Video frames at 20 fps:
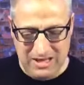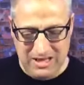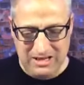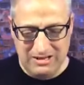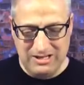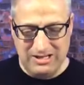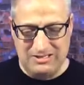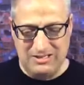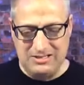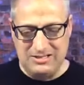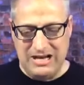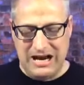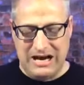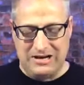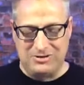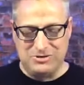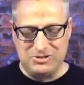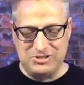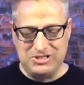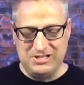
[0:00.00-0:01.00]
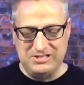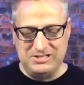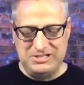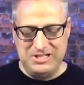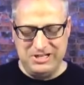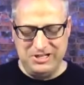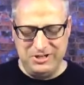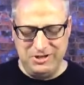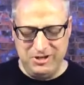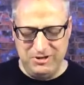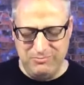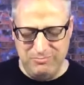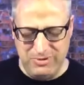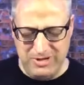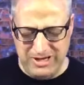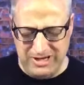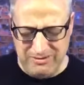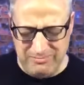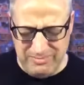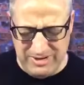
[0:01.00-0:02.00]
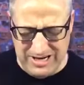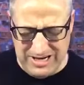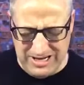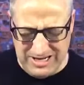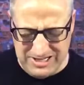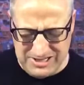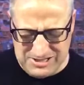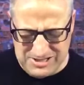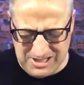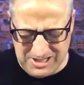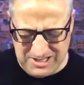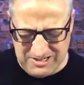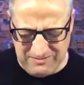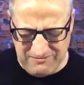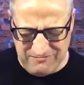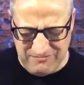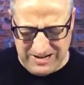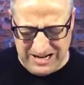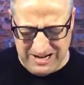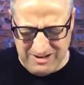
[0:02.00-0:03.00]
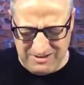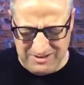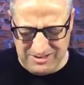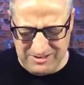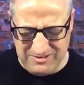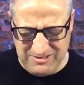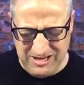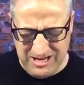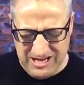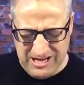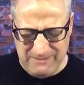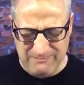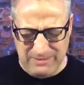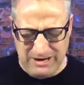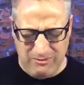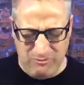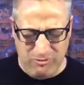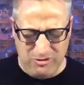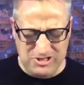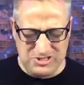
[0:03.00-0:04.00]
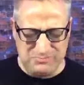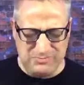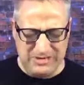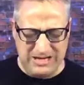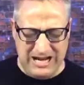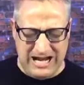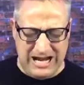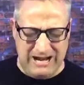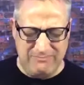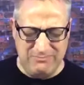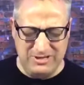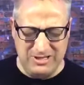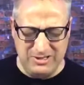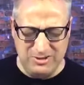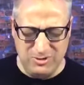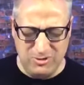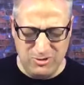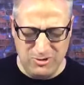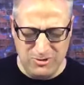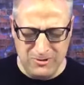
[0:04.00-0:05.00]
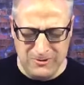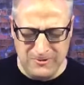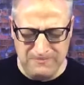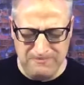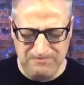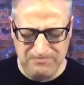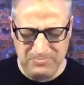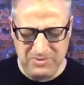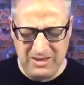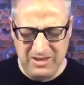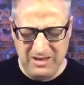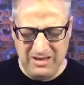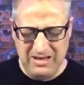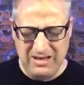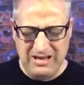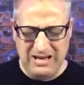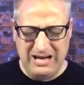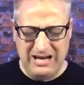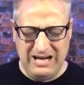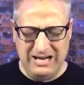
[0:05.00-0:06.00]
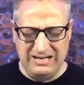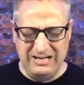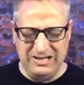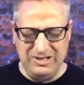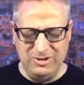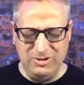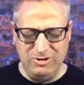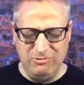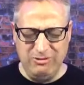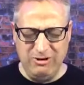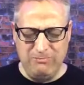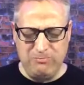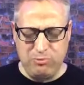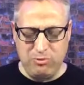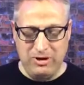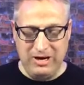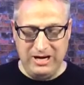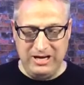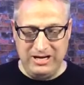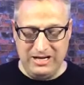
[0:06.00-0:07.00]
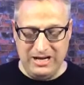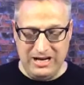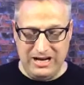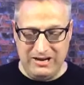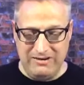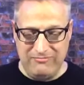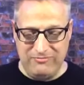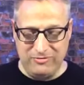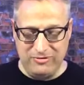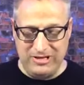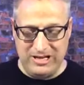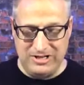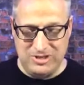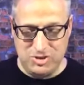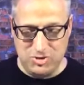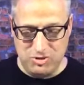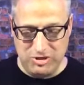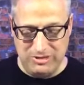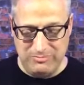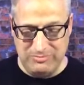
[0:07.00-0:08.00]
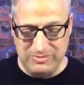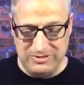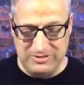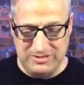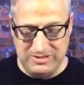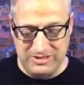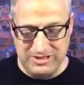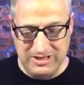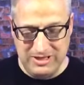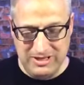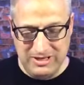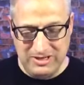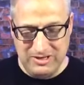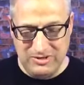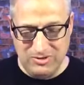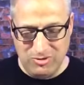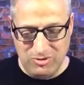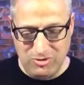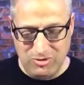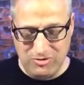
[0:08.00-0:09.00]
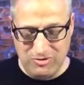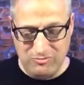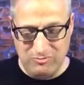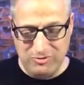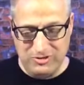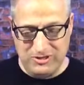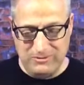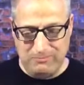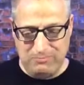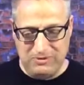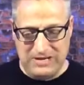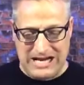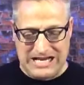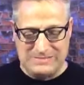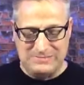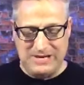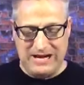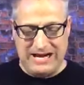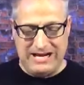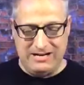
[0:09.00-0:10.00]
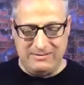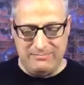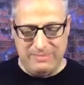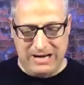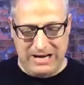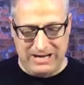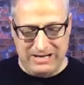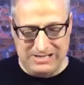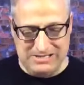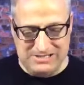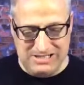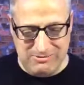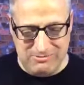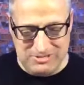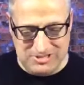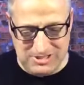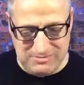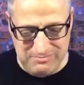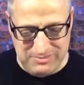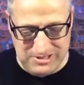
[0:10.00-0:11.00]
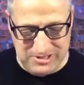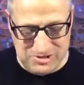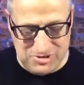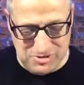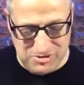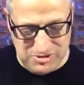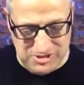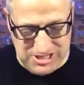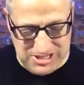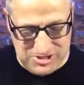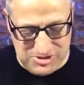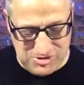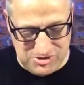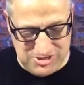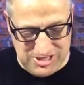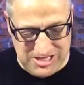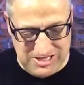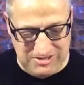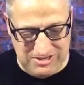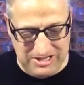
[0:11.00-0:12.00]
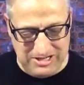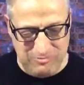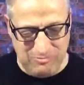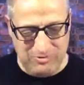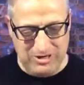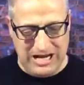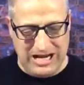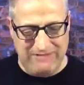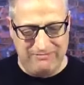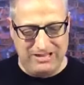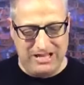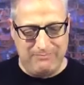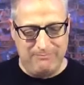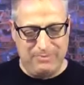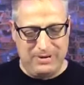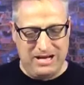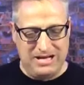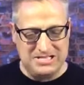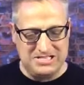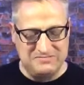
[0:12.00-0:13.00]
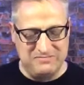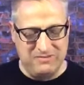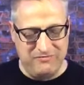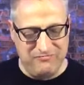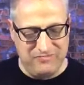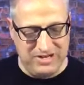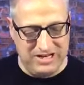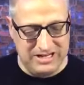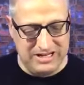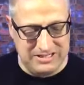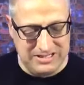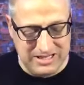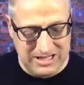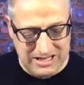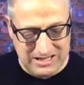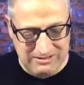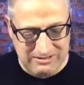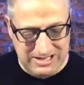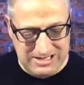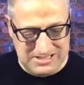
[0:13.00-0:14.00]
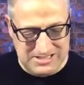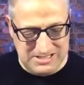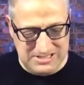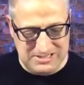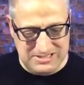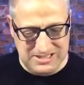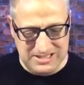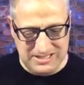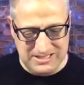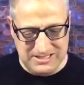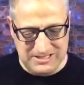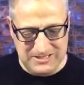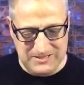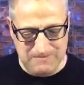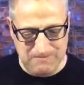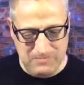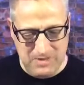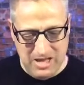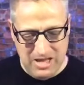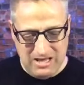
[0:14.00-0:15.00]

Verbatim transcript: Let the doctors continue to be amazed and confounded by what's been happening, Lord. Hallelujah. We pray, God, for that treatment to Lord, with the plasma antibodies that was administered yesterday, that it would have that positive effect that's intended.